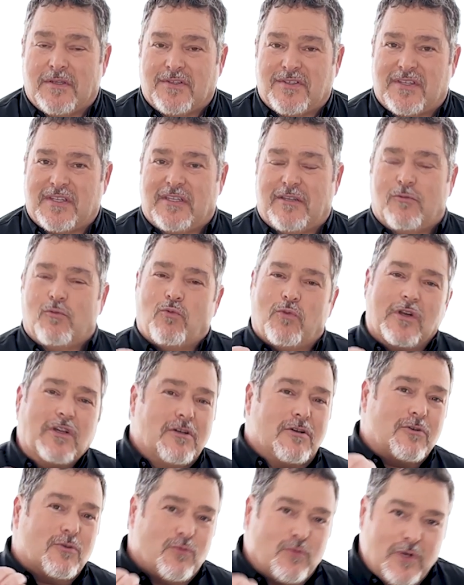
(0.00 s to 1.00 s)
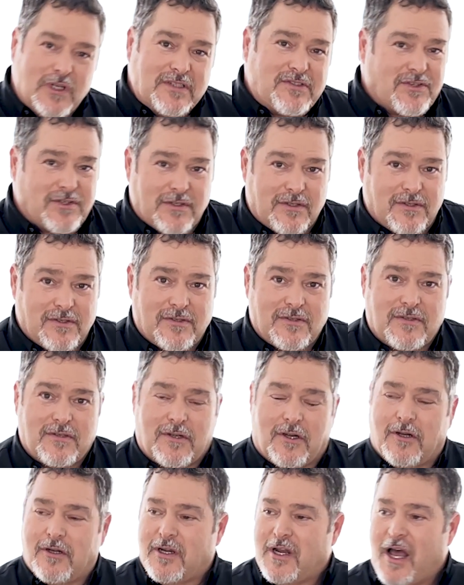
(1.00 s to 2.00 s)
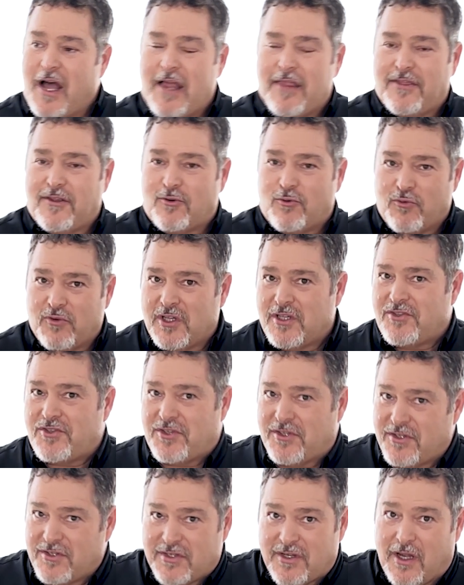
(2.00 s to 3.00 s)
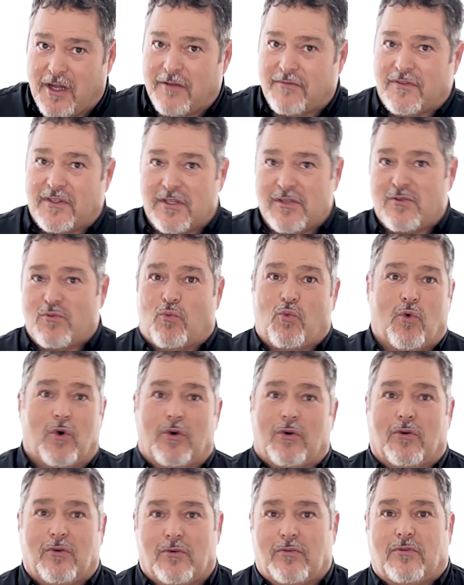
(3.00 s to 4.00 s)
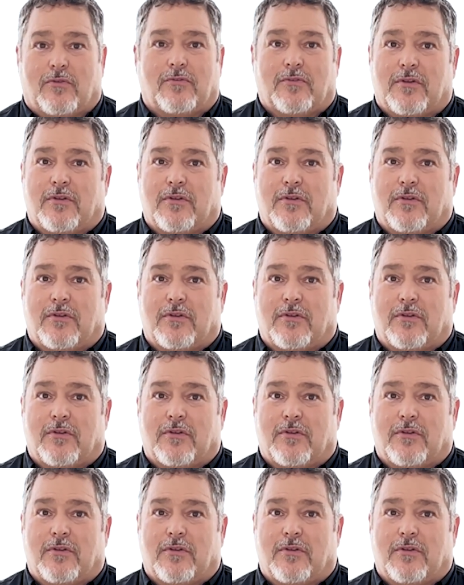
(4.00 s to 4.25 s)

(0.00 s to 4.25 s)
See, real riches are not the riches of this world.